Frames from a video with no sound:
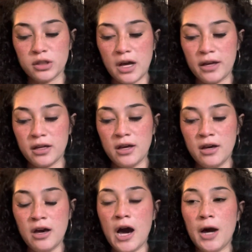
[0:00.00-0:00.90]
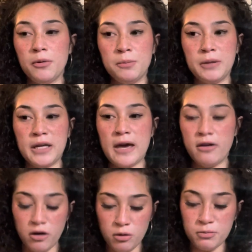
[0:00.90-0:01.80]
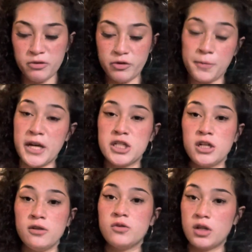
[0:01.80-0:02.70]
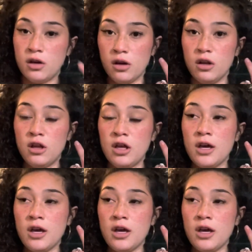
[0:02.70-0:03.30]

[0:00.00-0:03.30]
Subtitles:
Like I would be at home before my shift, call,